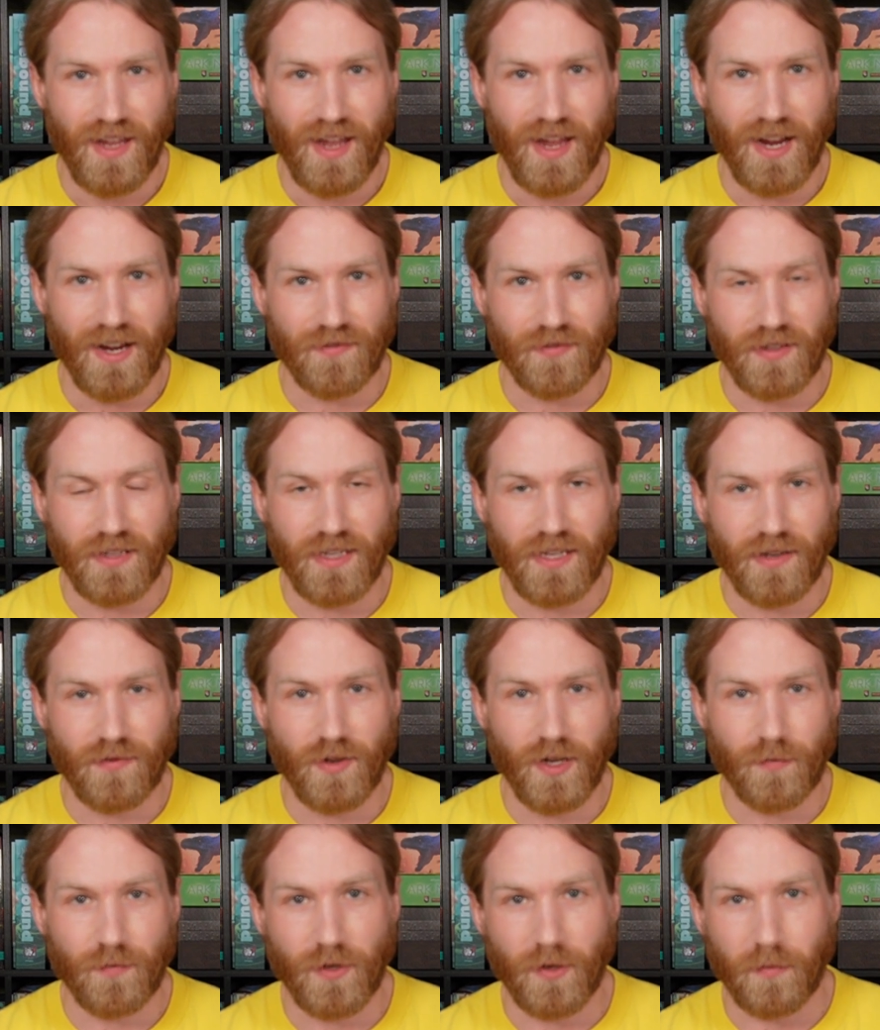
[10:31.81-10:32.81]
have to give
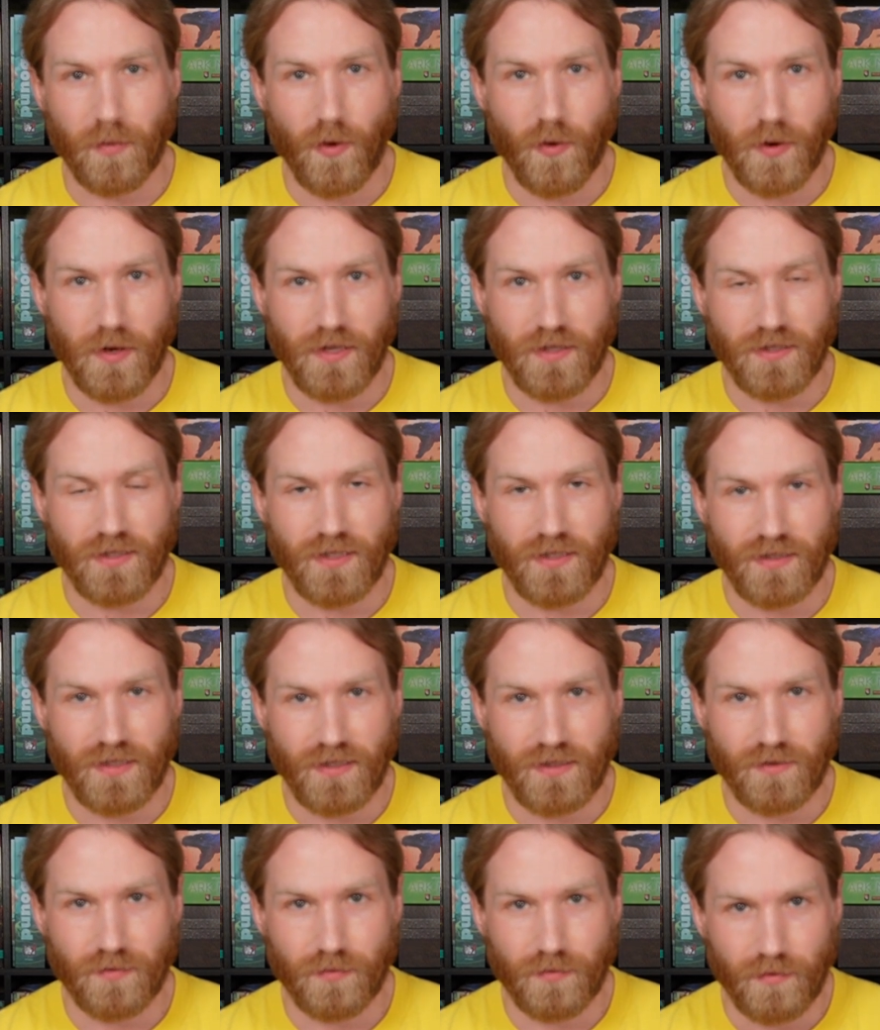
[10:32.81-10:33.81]
up your points, because
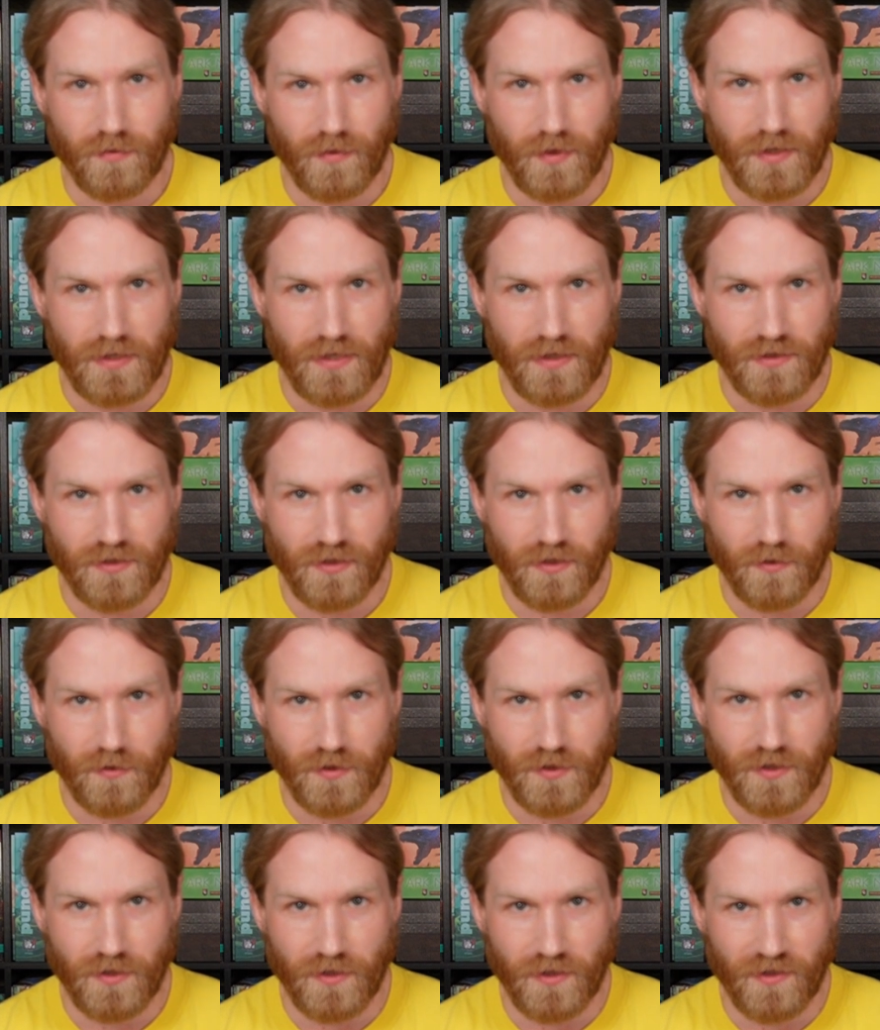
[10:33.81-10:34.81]
that's essentially
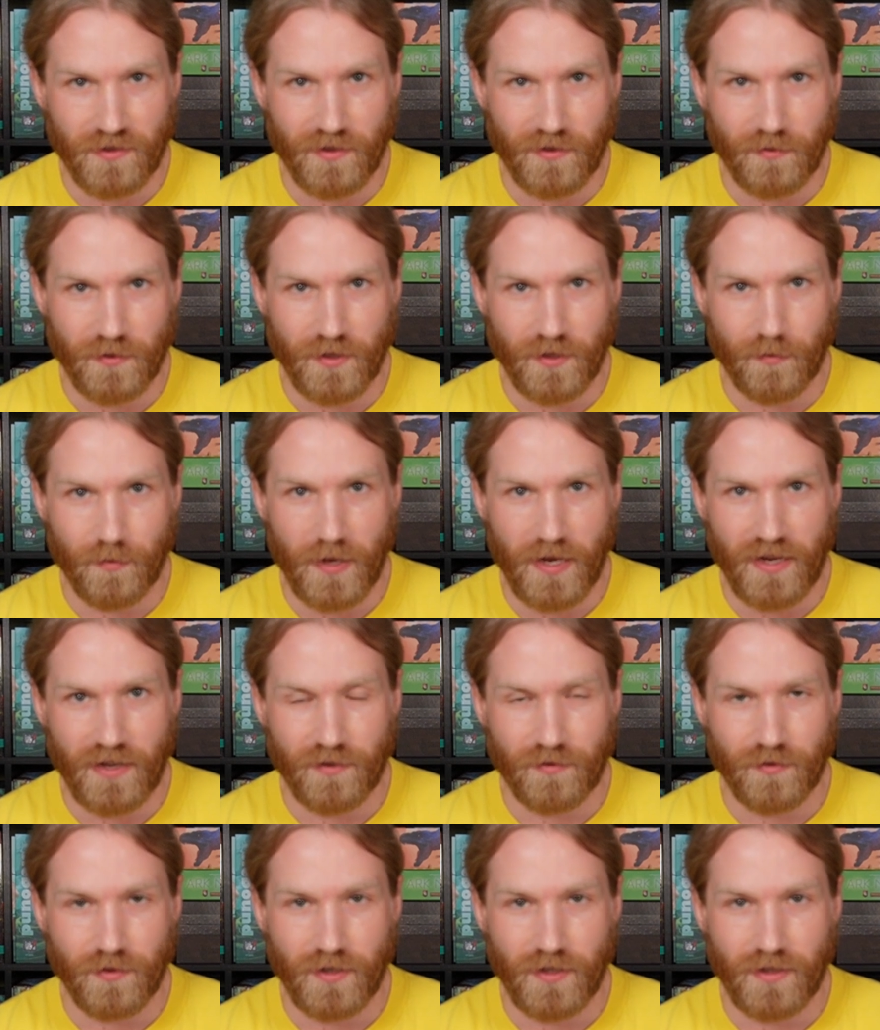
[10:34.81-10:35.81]
what you're doing when you're
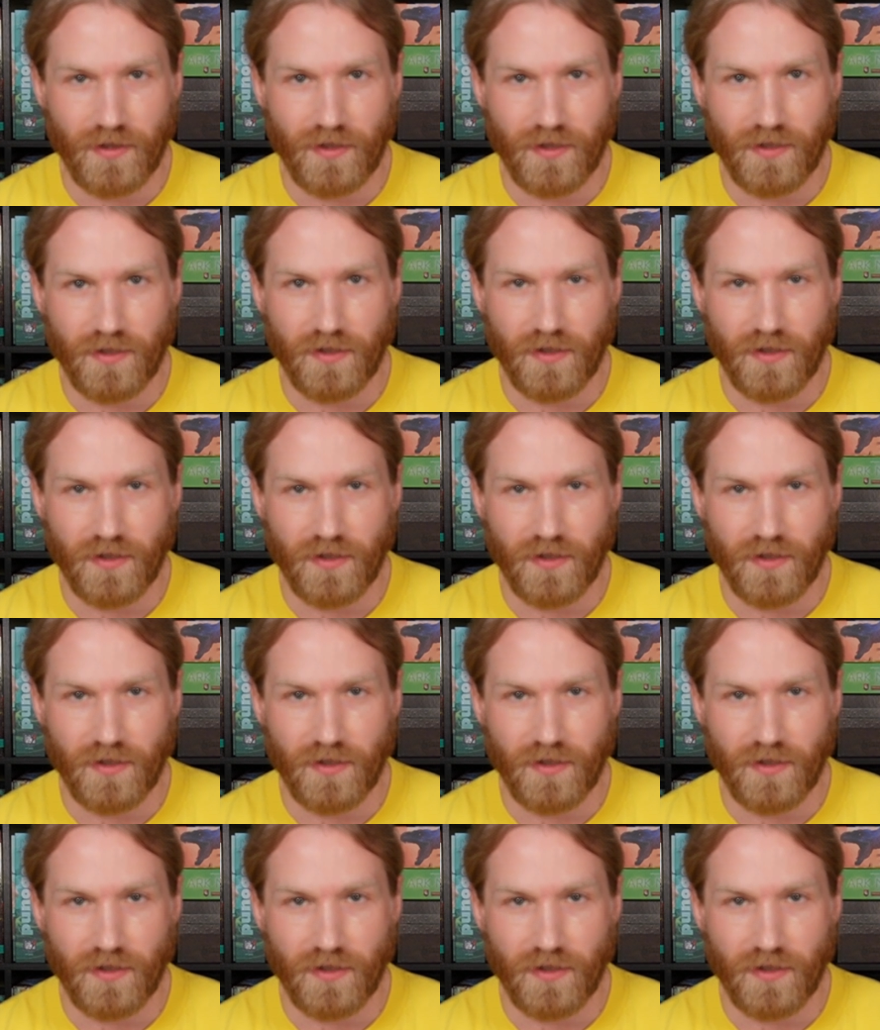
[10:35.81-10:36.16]
paying for anything.